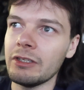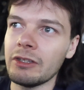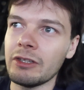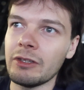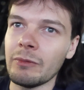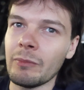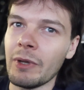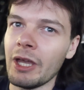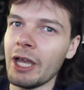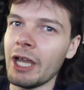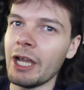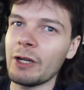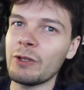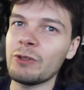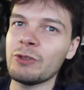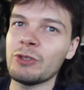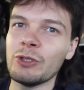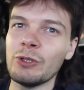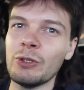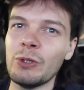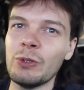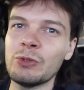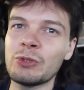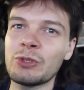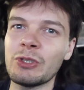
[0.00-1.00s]
the Mark
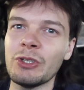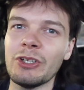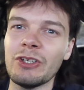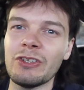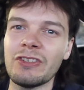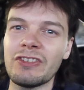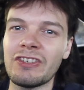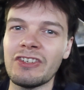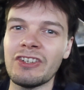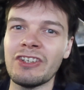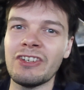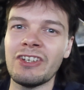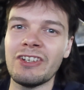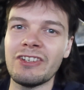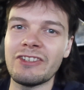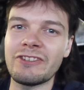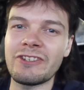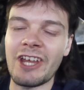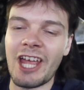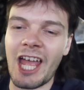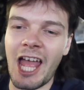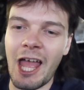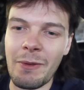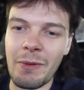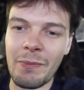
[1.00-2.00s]
II has got a certain
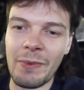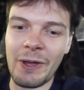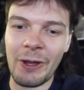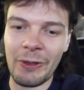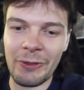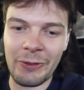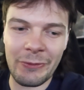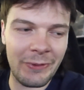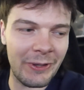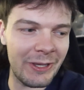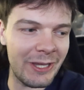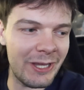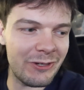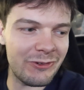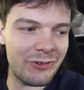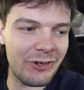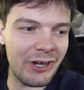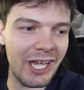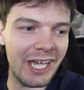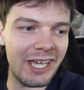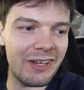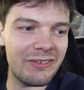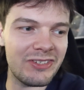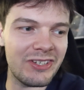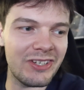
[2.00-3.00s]
charm about the way it
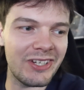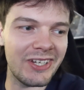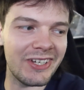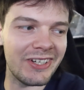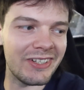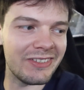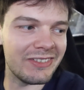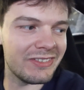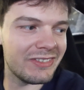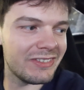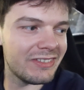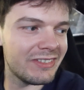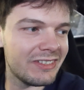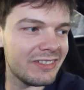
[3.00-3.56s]
drives, you know.